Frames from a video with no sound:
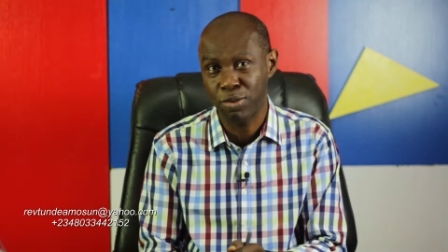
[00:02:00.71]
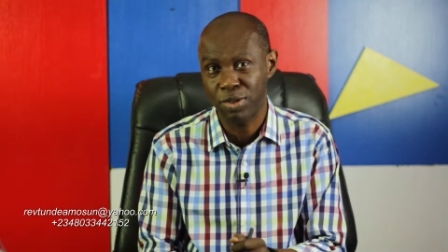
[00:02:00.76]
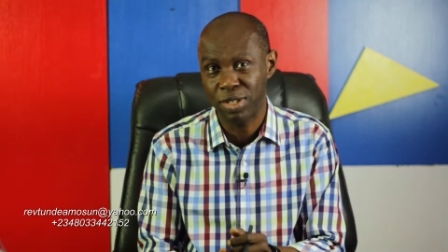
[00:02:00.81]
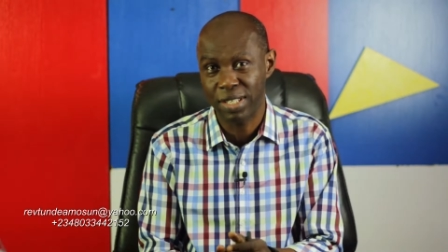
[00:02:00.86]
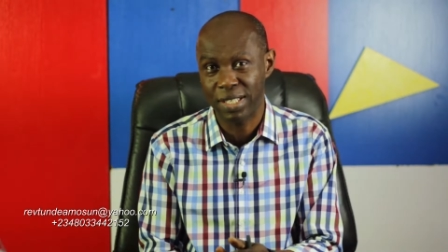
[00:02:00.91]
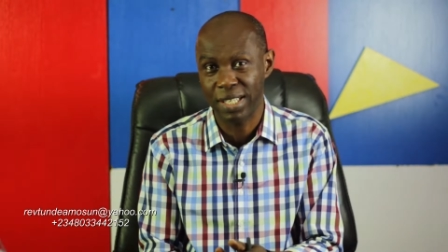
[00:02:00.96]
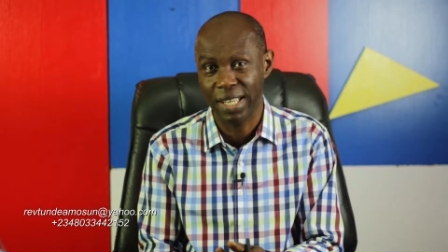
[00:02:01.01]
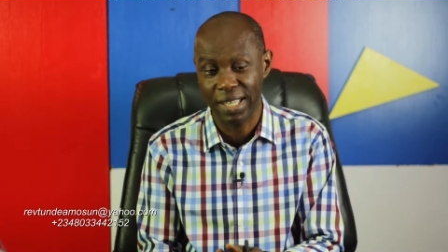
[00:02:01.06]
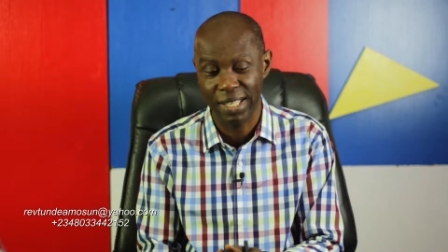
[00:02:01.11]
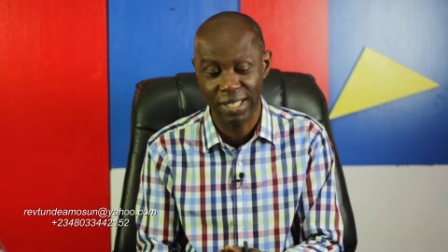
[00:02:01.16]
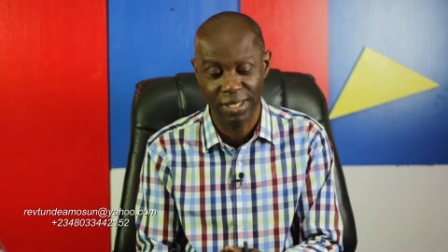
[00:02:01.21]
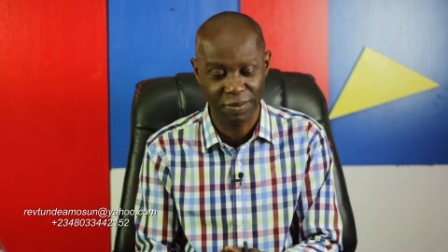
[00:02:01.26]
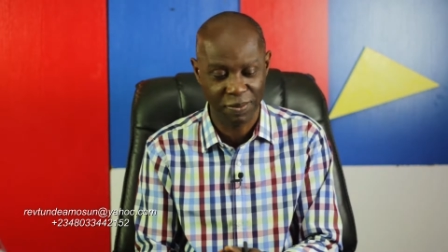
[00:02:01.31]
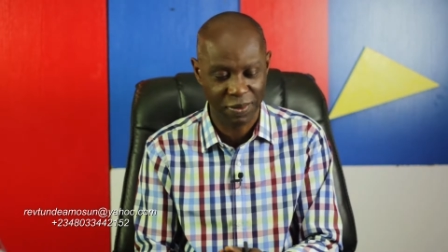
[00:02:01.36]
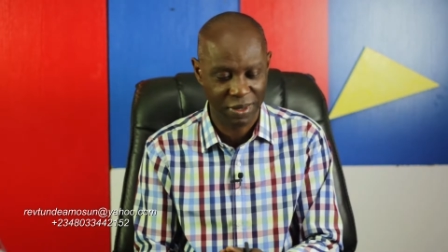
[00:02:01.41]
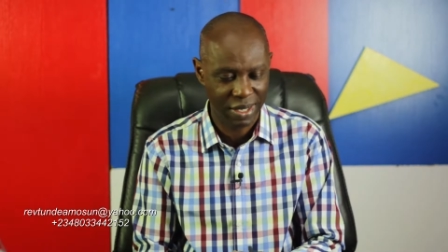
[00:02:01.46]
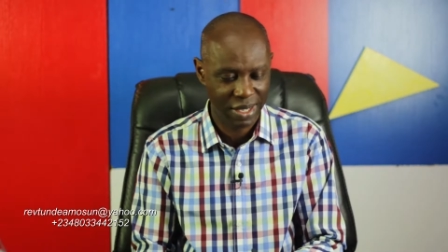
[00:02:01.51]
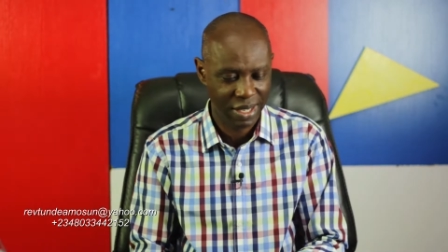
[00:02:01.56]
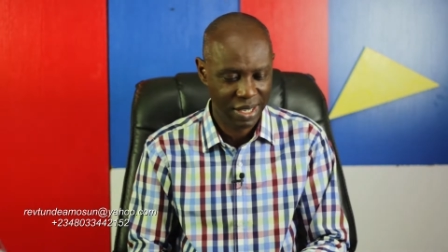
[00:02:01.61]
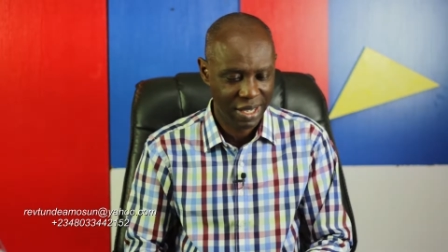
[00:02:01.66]
saying,
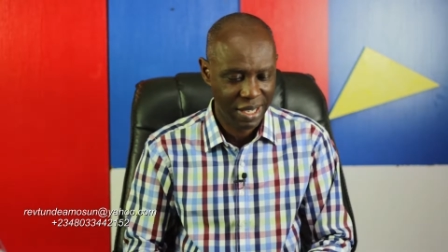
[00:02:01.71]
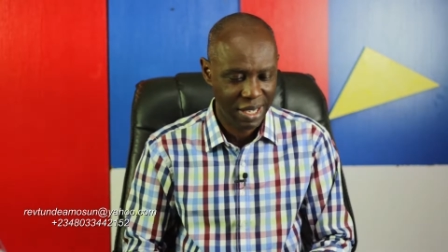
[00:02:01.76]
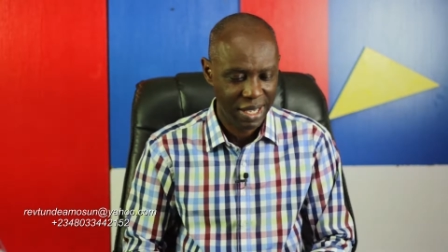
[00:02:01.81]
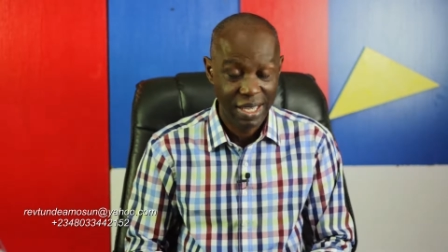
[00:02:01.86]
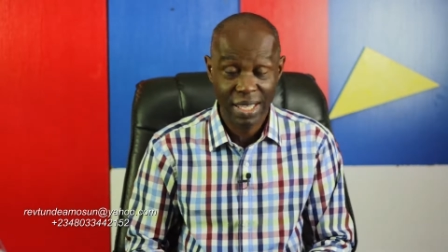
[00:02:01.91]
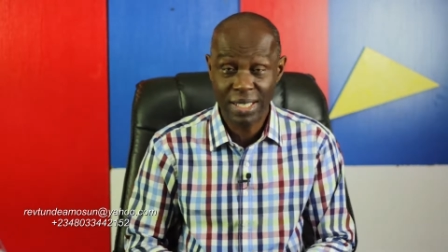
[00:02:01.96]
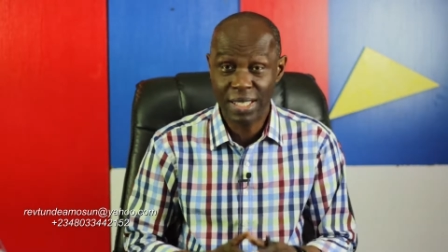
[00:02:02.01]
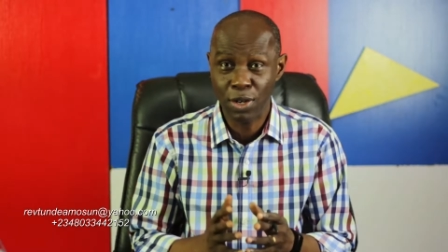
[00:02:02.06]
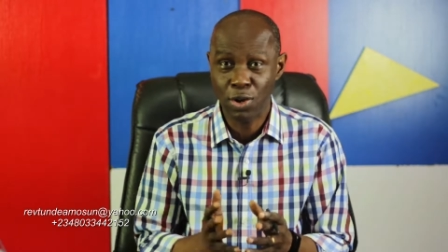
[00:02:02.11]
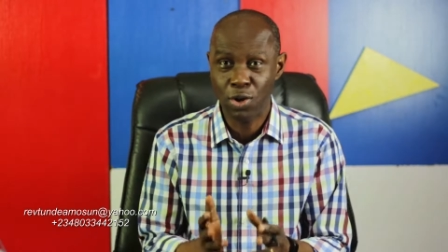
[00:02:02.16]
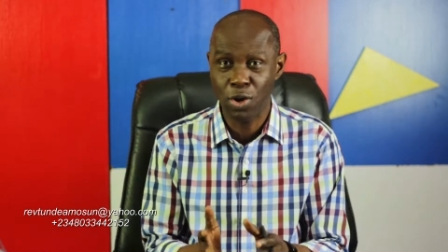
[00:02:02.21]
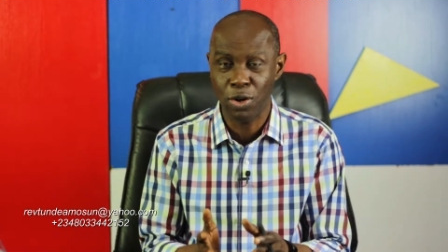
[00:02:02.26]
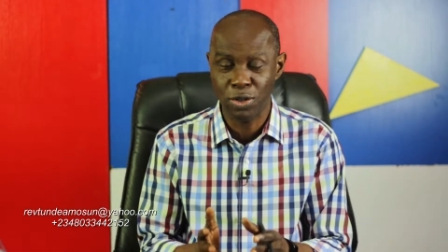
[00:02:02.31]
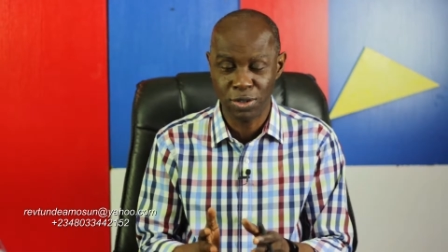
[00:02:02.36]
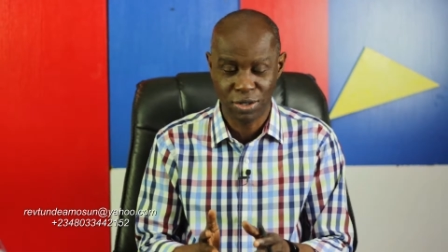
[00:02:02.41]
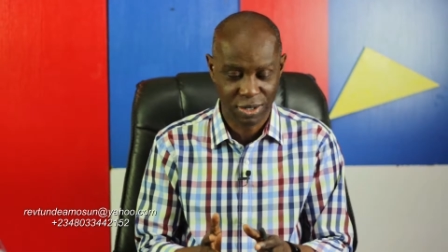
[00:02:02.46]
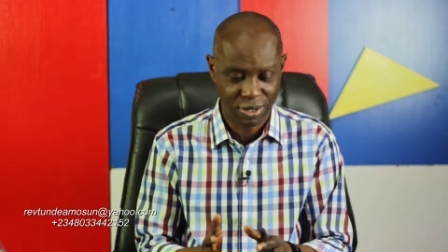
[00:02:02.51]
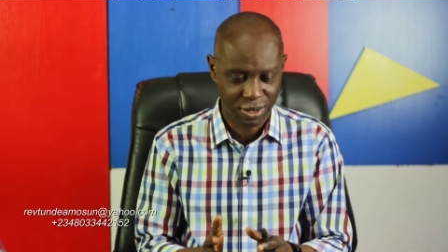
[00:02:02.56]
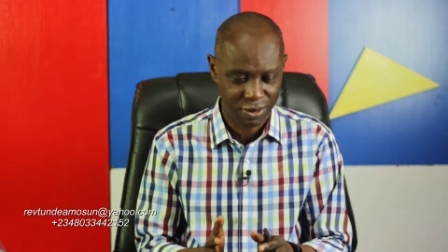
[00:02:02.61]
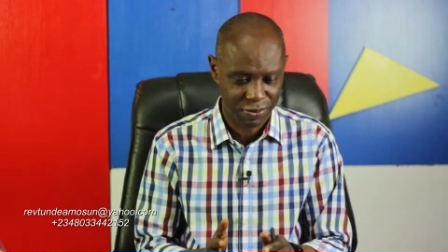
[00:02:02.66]
"It's a
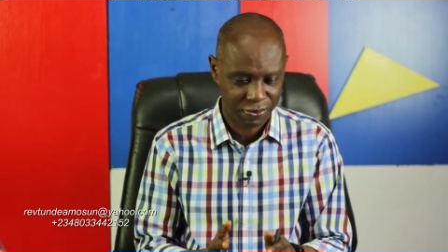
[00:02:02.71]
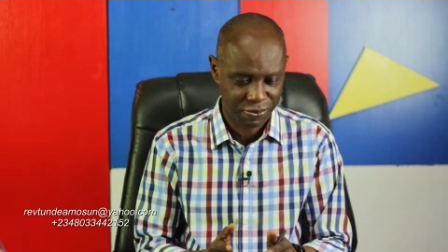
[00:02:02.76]
ghost."